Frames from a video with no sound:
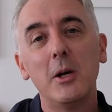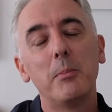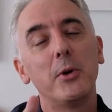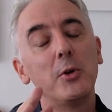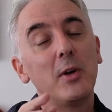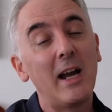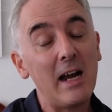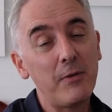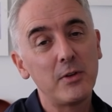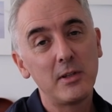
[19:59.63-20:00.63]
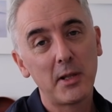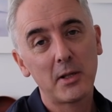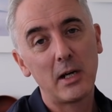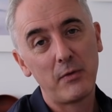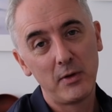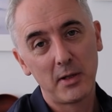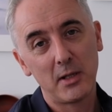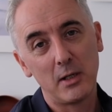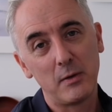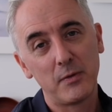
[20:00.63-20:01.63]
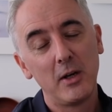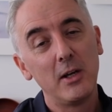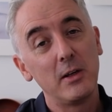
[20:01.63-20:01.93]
But you have to decide for yourself.